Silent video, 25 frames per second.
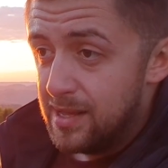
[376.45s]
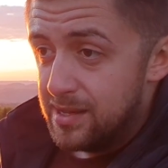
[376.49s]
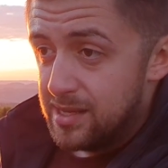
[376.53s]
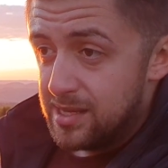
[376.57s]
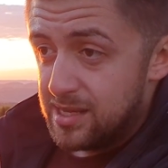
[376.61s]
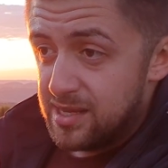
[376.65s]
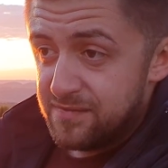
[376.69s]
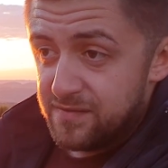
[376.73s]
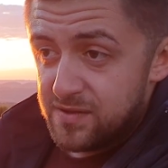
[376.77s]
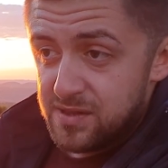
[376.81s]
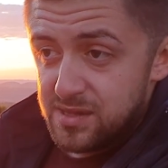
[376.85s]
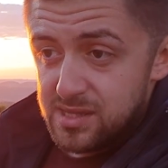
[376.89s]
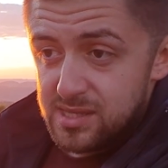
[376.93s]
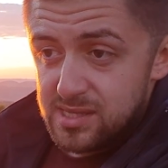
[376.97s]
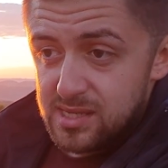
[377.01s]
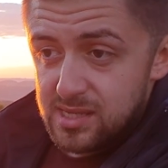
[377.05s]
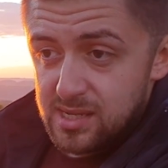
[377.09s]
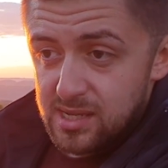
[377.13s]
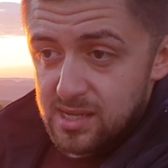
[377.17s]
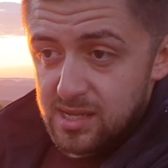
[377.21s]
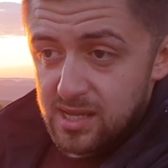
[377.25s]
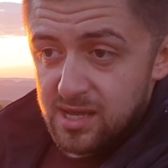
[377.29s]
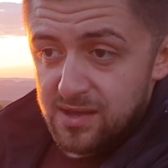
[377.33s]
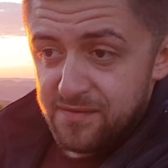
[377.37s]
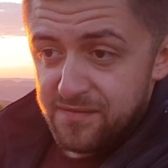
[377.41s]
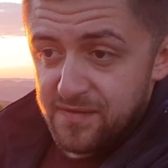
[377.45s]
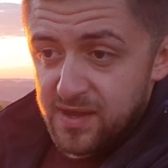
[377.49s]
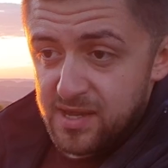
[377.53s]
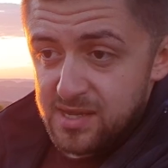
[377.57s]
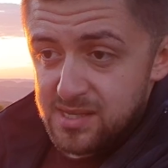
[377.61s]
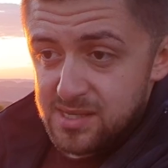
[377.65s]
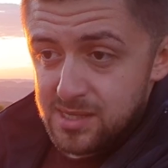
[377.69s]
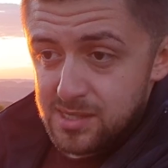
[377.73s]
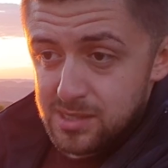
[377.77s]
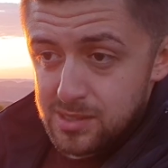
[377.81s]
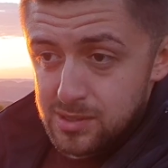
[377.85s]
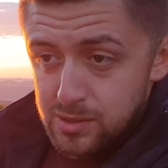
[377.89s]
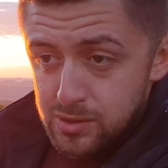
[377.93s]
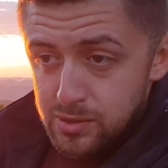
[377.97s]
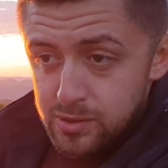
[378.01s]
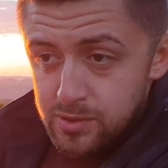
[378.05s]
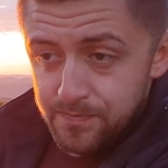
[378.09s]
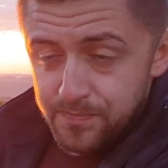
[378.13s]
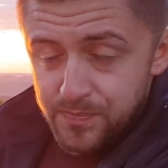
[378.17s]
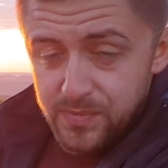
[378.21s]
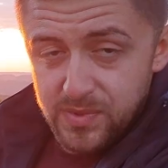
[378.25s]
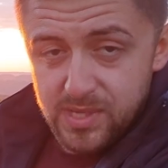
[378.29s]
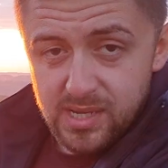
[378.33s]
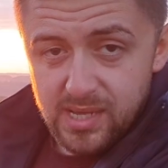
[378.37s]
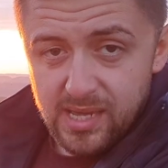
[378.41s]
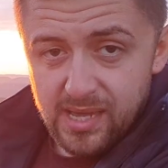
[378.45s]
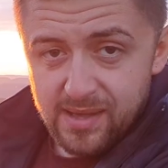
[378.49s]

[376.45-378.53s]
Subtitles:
Even the F82, the